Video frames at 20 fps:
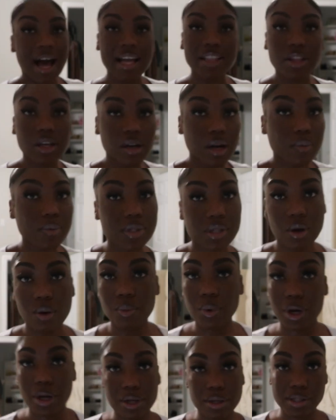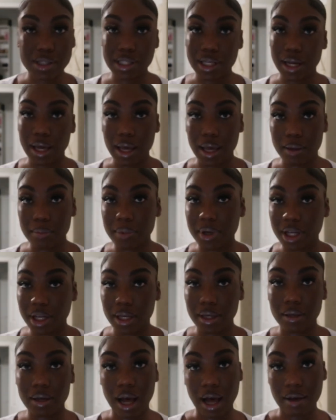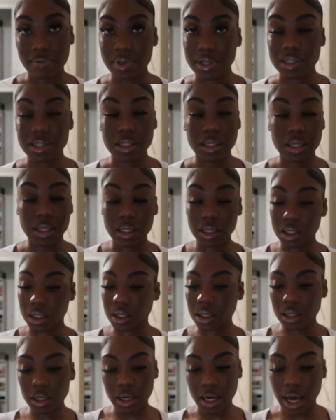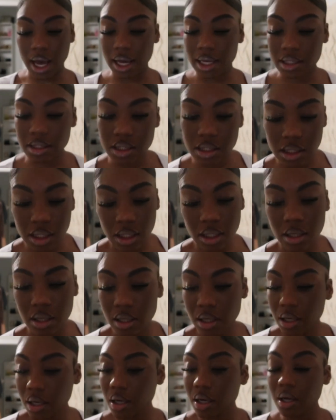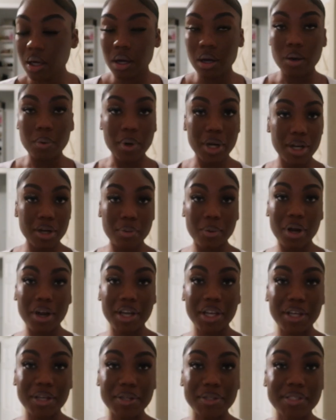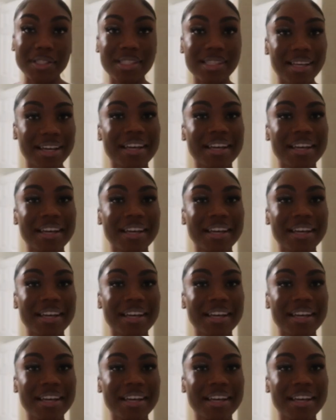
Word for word: I thought I was gonna wear those today, but obviously not. We're gonna wear heels.